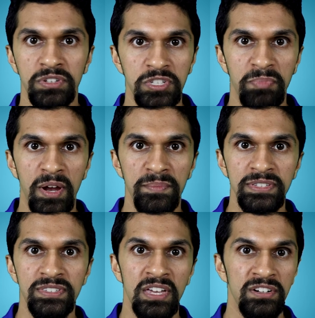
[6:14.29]

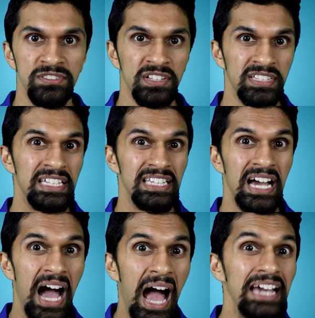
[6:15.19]
experiments that are done in
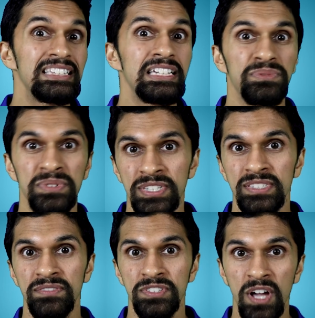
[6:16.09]
highly
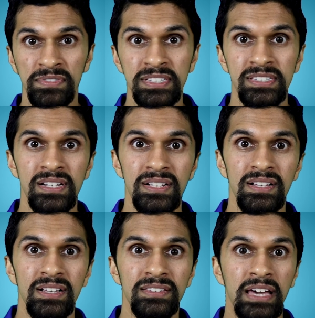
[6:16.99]
resistive solvents
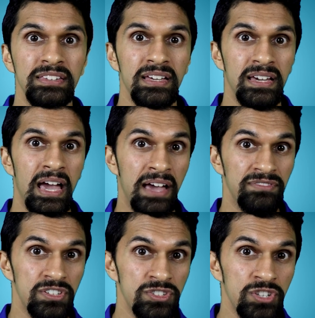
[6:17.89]
that
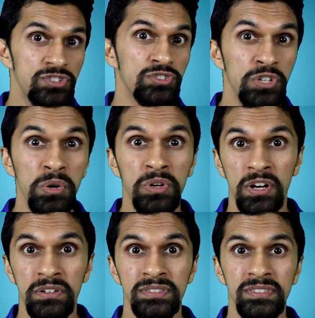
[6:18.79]
have such low
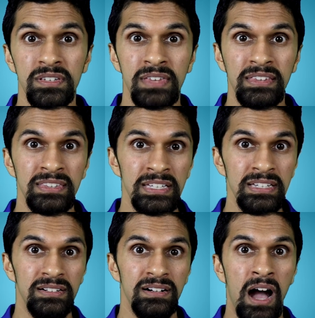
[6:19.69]
currents that
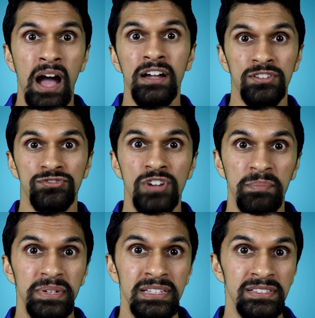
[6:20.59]
the IR
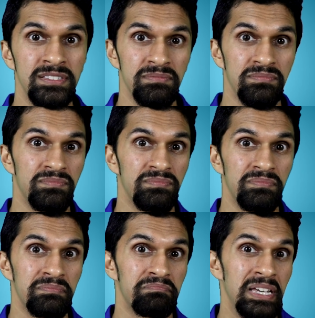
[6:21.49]
drop is
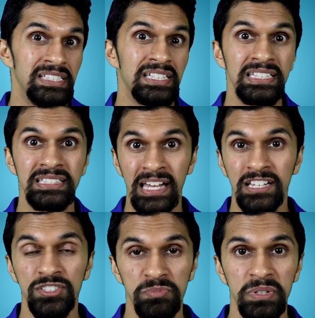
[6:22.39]
basically
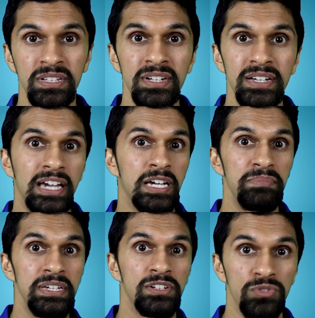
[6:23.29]
negligible and can
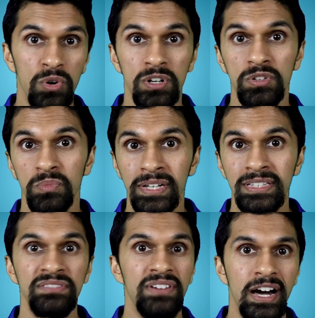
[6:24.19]
be ignored when
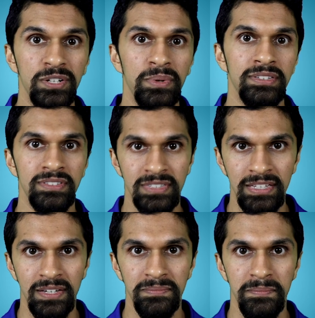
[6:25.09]
evaluating the
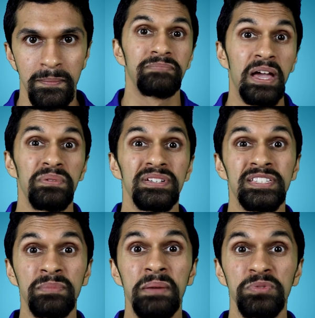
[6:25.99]
data. Now,
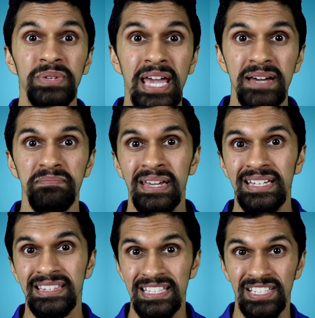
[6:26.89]
sometimes we can't
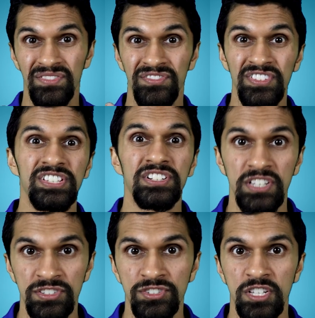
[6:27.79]
make these
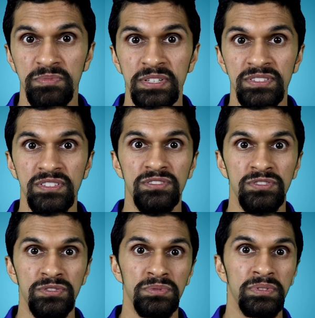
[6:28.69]
physical adjustments
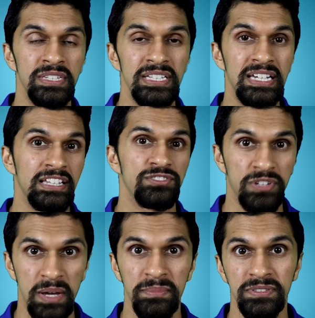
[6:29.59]
to the
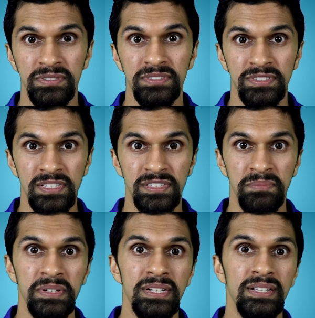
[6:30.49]
electrochemical
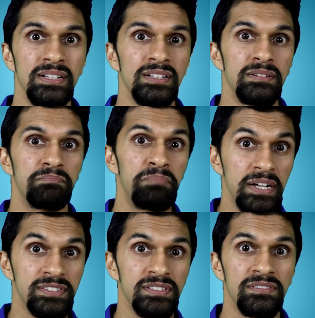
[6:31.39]
system,
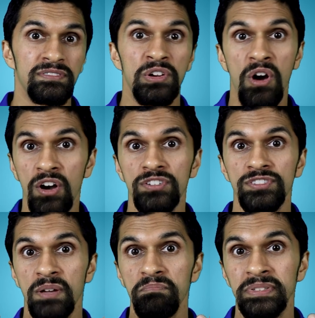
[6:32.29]
but there are
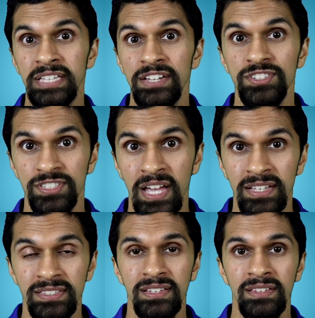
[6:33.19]
some
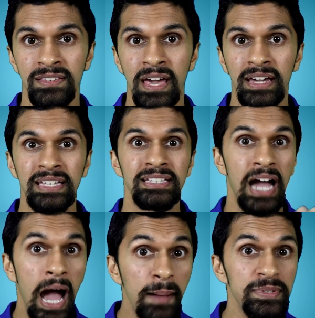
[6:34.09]
potentiostats that can
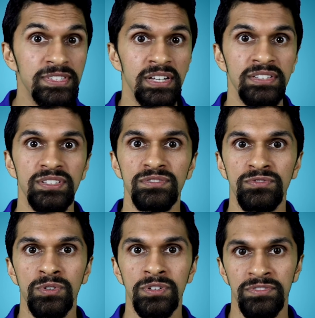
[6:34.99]
compensate
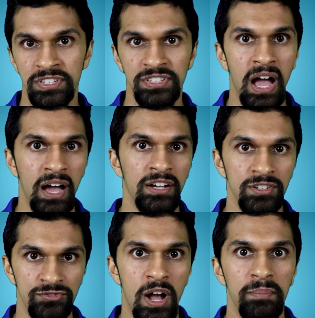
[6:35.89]
for this
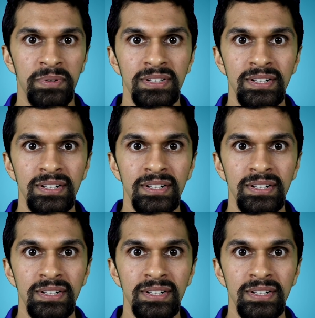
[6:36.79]
IR drop.